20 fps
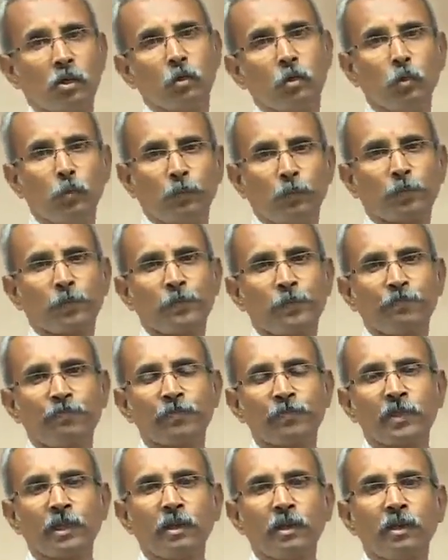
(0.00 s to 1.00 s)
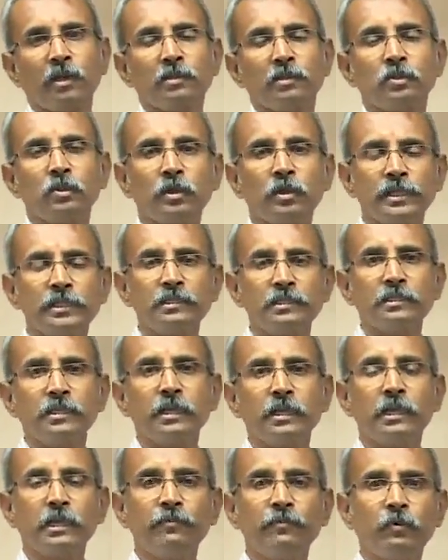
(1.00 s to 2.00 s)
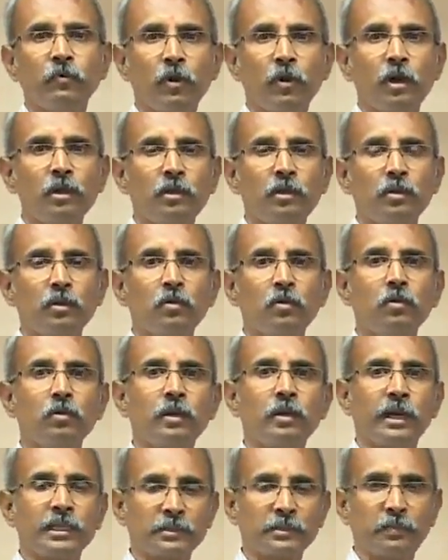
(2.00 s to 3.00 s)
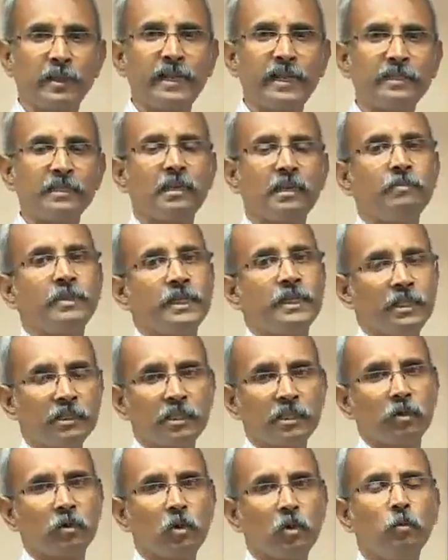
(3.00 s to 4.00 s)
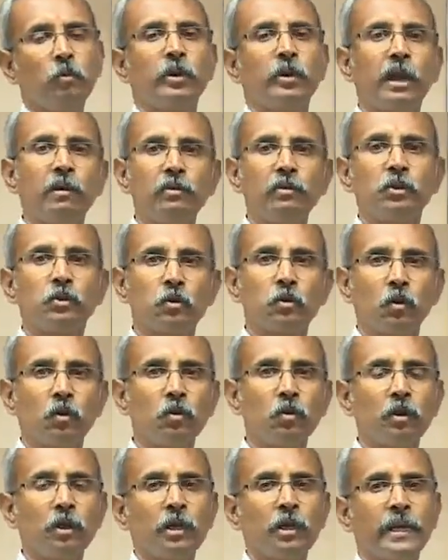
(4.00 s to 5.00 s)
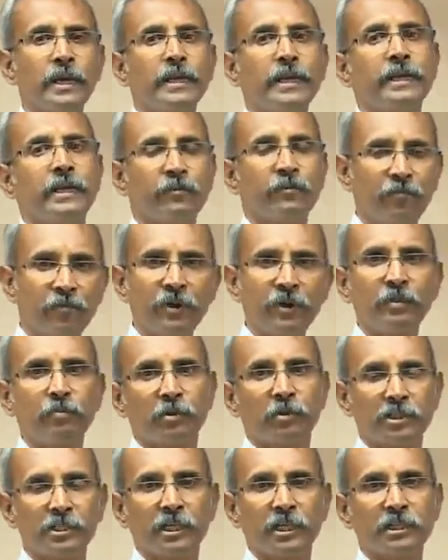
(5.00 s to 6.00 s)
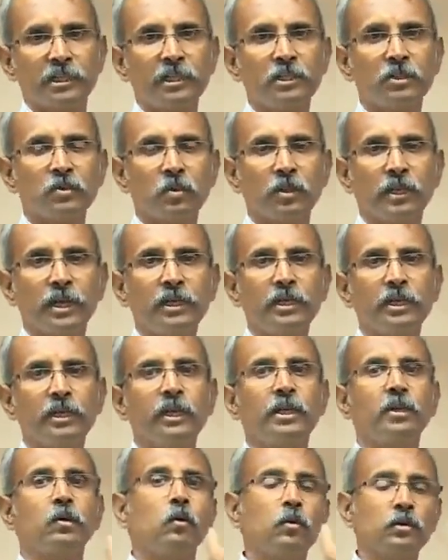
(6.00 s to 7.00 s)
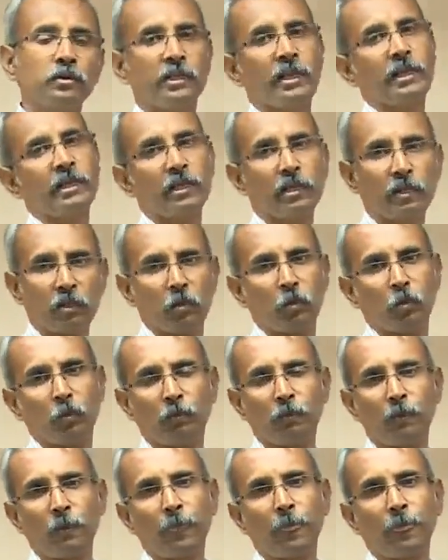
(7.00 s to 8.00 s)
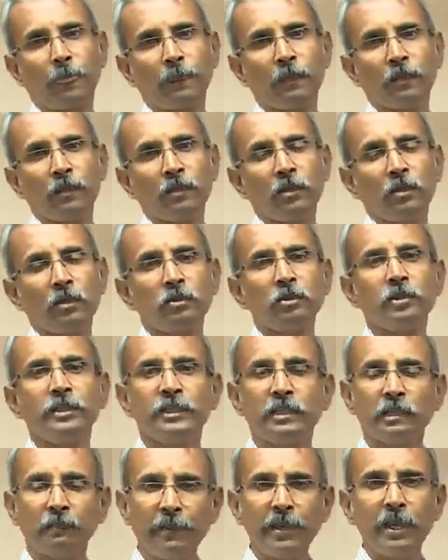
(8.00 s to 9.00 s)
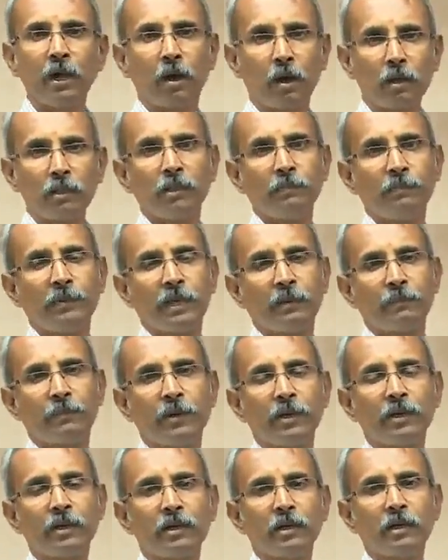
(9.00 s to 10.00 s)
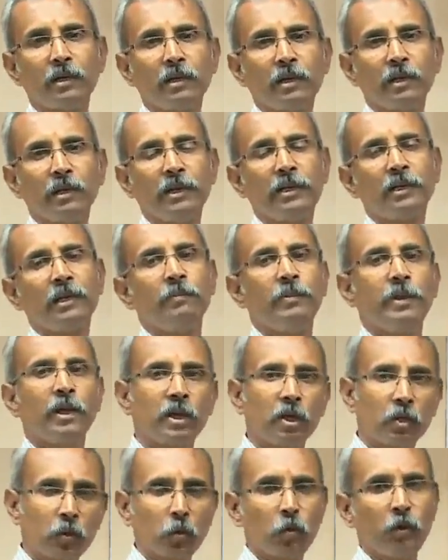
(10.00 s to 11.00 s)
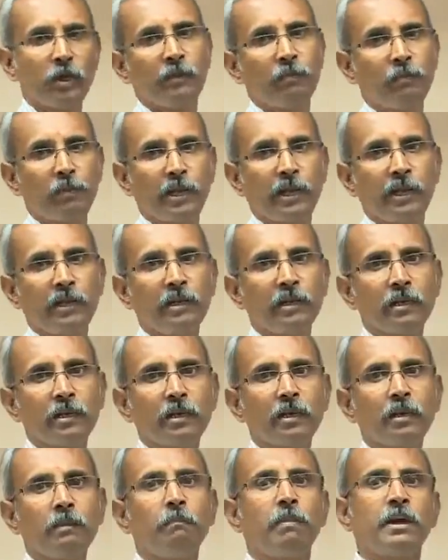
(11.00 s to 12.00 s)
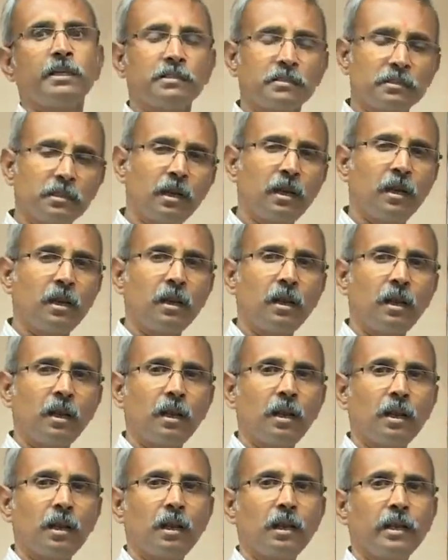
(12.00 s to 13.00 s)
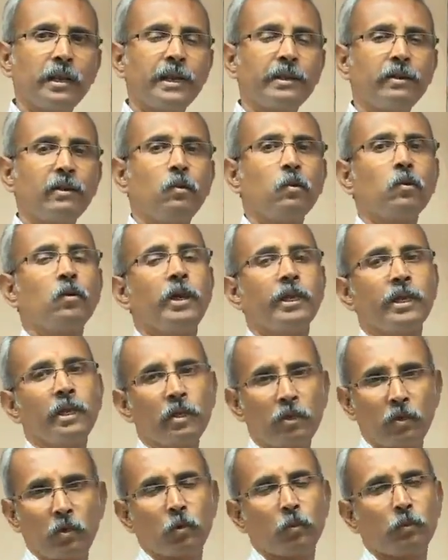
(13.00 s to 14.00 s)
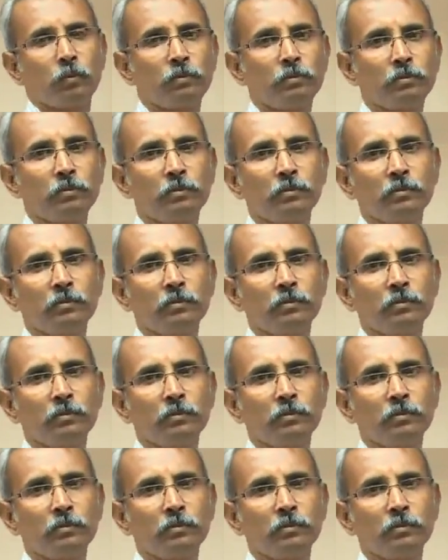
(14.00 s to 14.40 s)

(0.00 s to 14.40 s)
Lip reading: cube. So instead, if you want to explain them it is a cube, you have to show in a different projection so that it looks like a cube. So it will be on the paper, it will be on a 2D plane, but still it will look like a cube.